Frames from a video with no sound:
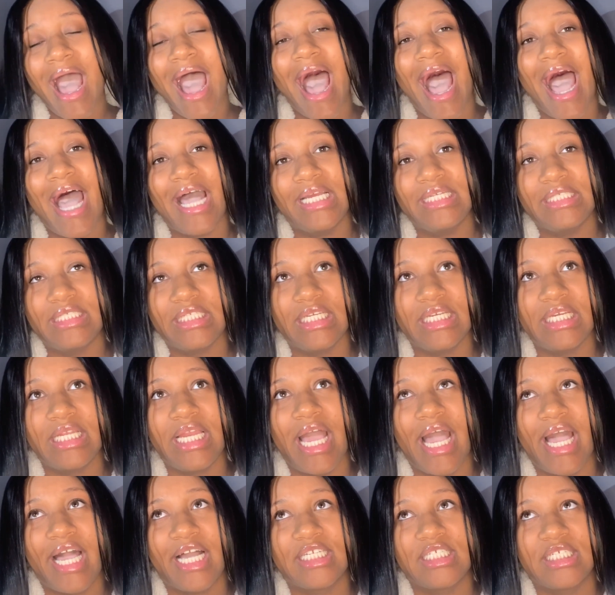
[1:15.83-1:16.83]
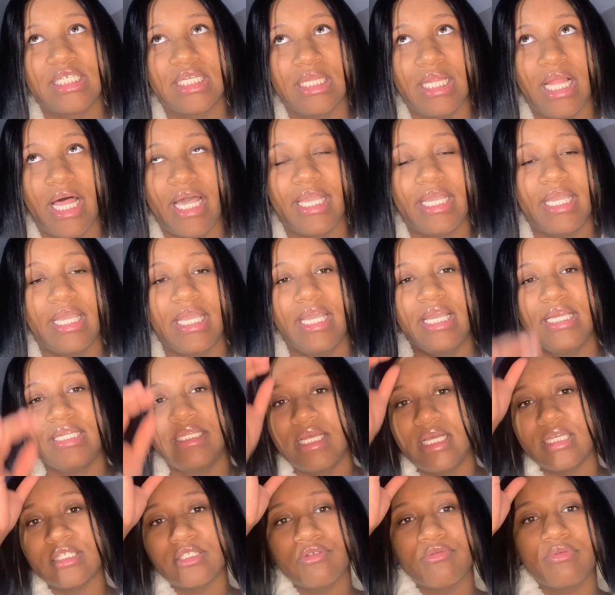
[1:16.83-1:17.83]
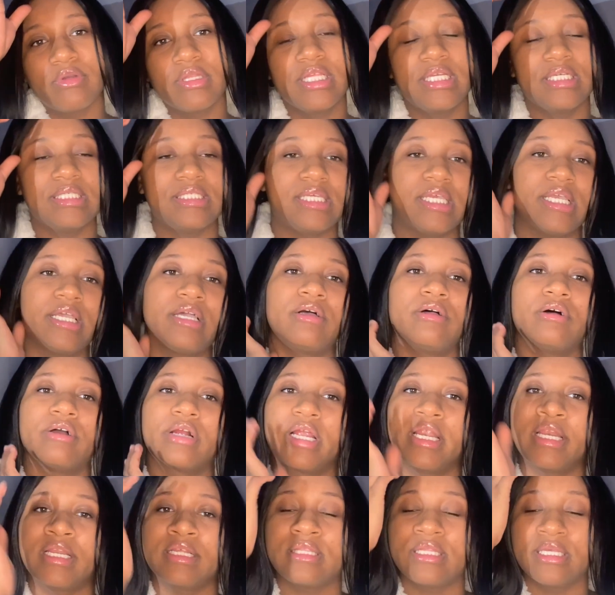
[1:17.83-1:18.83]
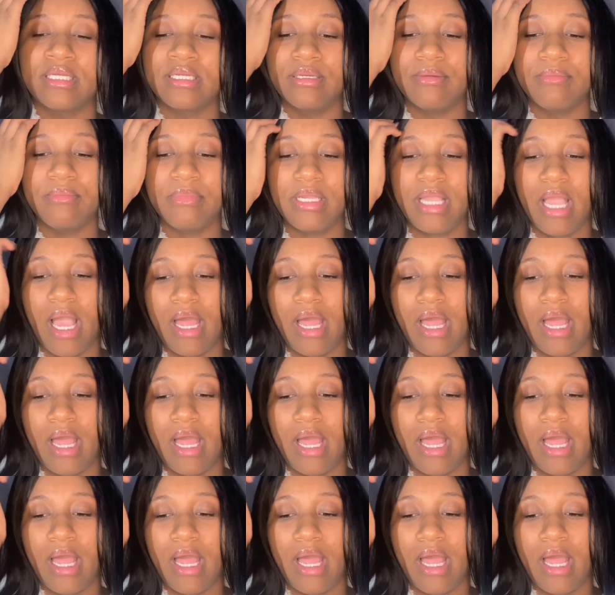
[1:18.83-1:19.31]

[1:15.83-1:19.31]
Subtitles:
I did actually like it. It doesn't really tingle or anything to me.